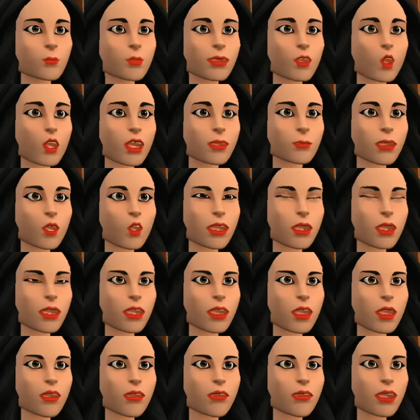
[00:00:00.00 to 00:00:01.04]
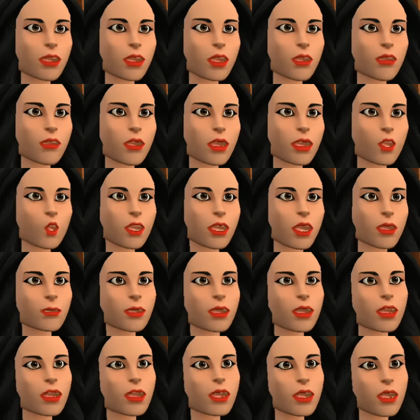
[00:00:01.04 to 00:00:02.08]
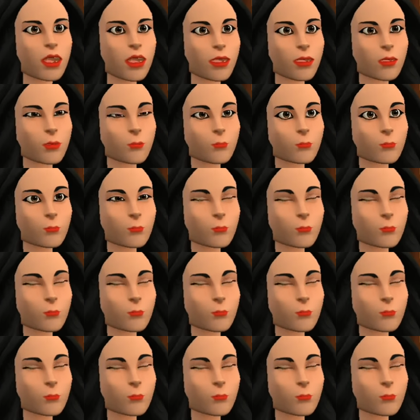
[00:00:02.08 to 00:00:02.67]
to communicate effectively with patients.